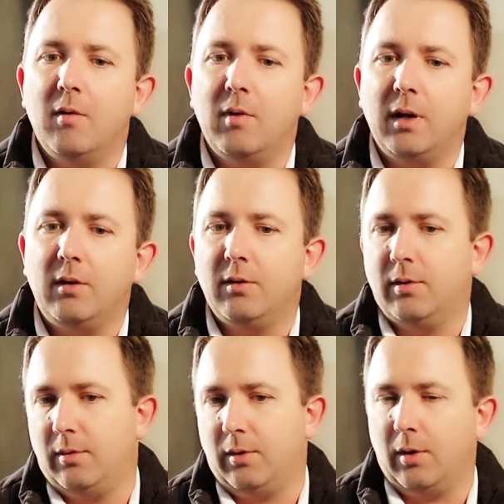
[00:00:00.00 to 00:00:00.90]

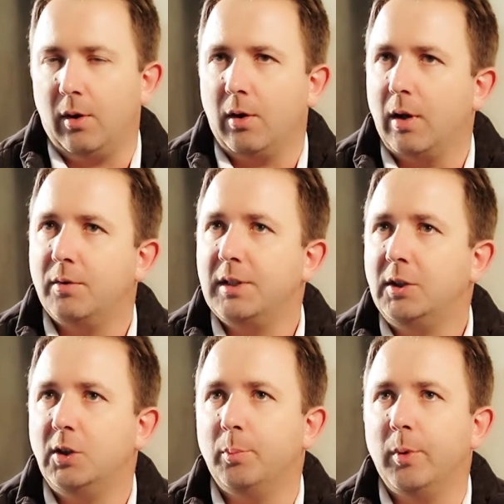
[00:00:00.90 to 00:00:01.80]
that you know kind of
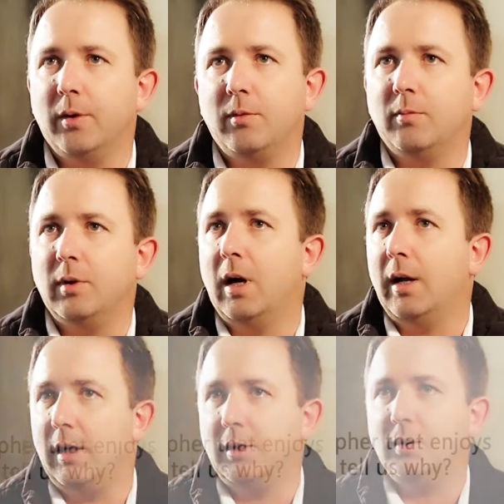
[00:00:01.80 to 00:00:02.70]
sets you apart from the guy
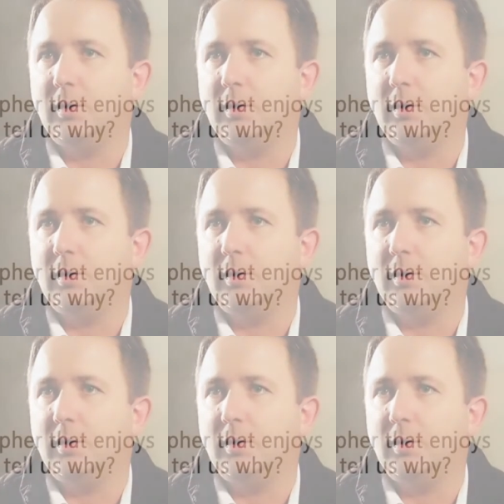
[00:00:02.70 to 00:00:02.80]
next